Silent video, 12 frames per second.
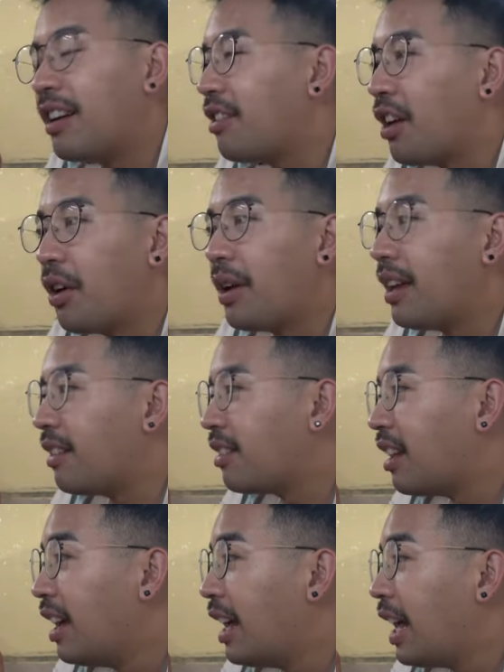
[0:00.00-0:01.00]
here though is
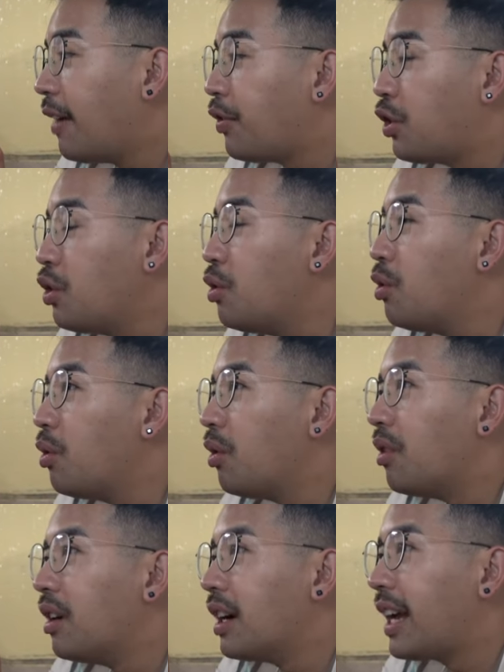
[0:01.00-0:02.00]
if you
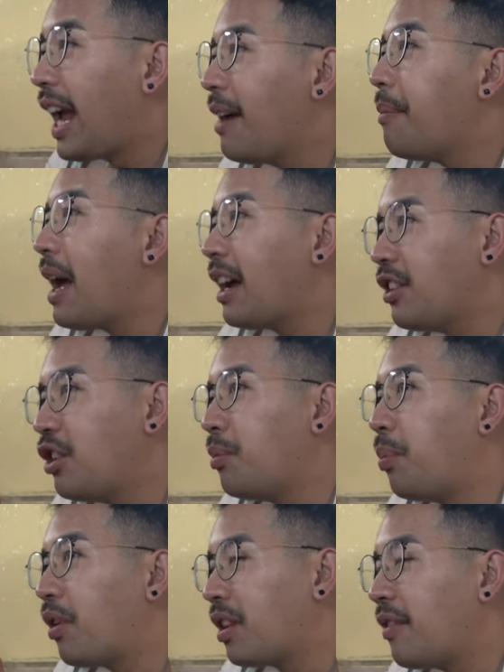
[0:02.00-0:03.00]
came back to
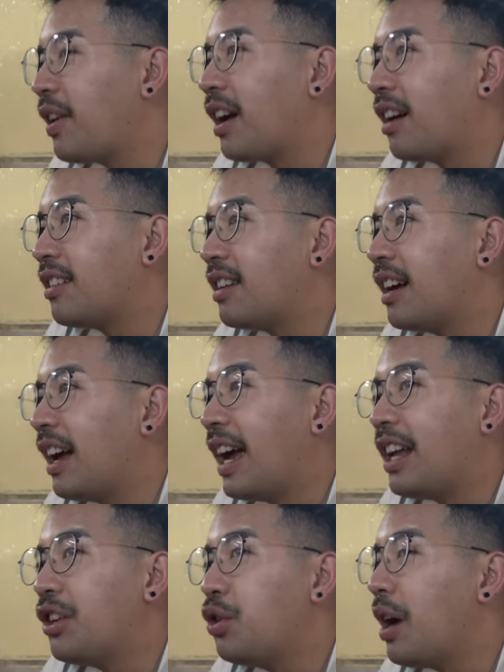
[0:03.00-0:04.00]
Puerto Vallarta
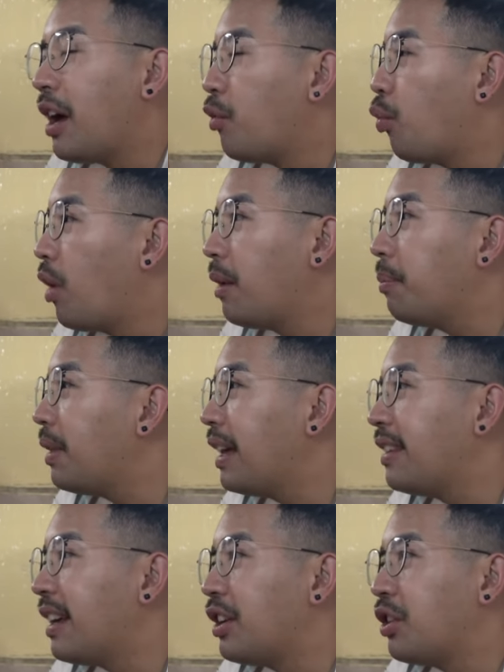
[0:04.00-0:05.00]
and you had one
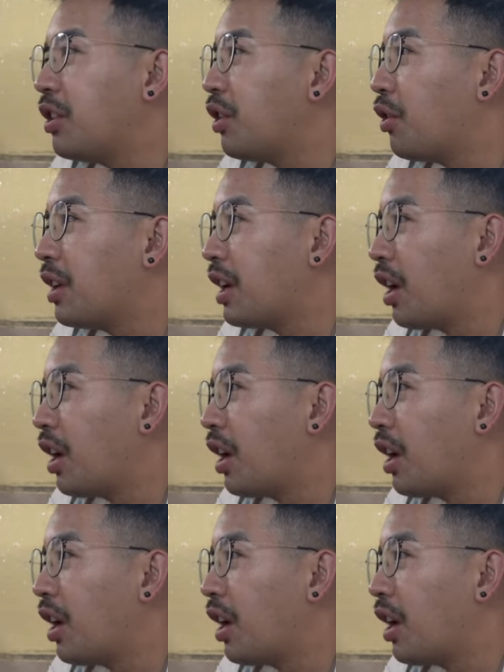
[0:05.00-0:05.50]
place that you could only